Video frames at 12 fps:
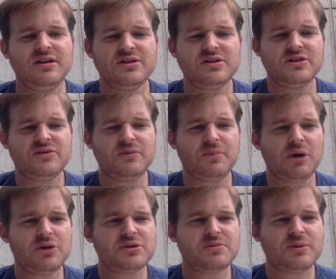just for
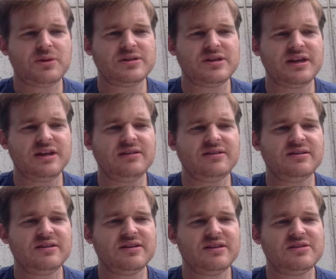bonus points here,
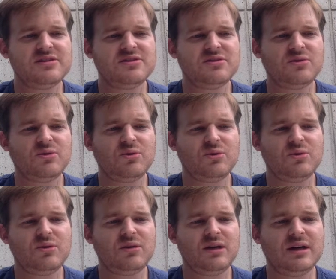this is
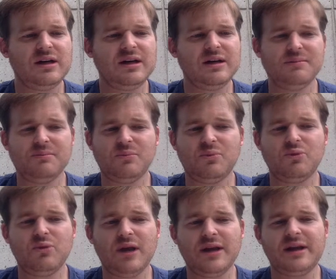all
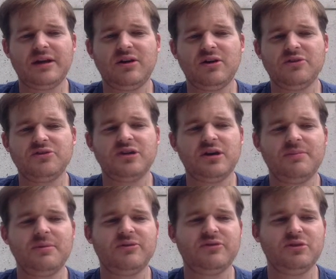running on top
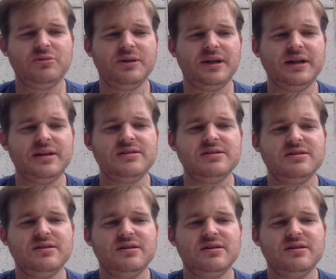of Kubernetes.